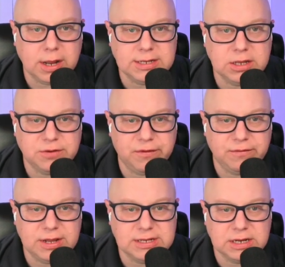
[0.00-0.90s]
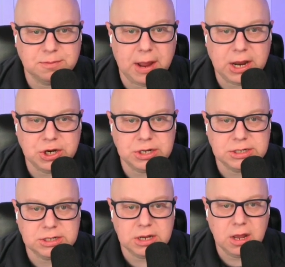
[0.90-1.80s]
I see there's 56
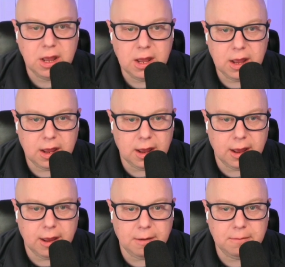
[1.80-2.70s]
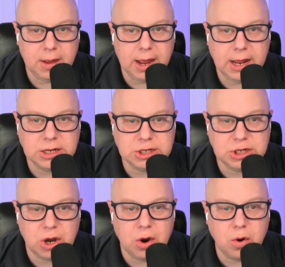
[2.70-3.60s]
pages. And
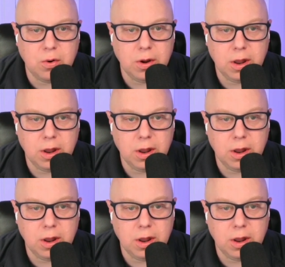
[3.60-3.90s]
so,